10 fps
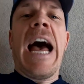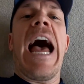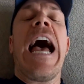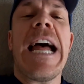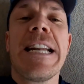
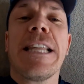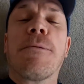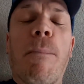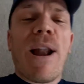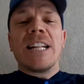and
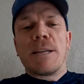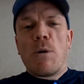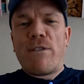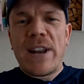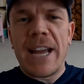there's plenty
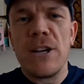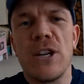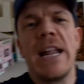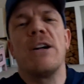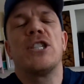more
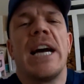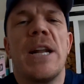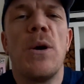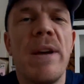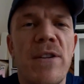videos on our
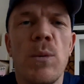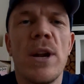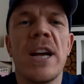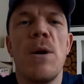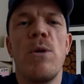channel if you
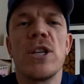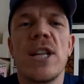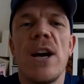want to go and watch